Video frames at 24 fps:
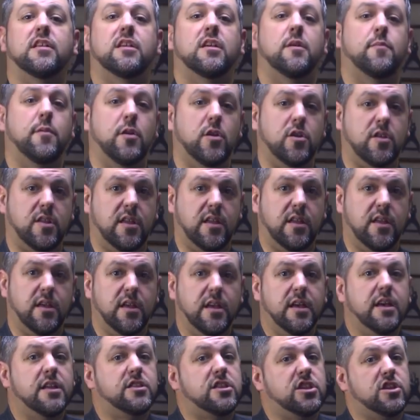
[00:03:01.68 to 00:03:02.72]
the community,
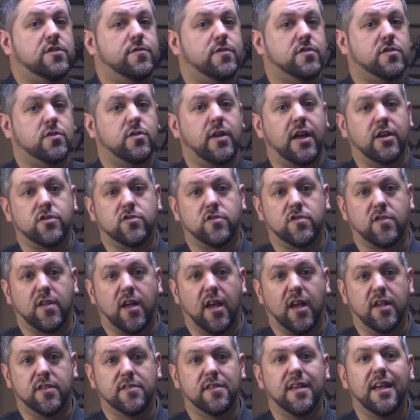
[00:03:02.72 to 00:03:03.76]
teach physical
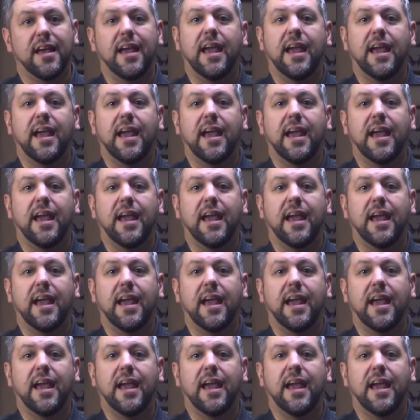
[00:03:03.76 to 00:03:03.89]
exercise,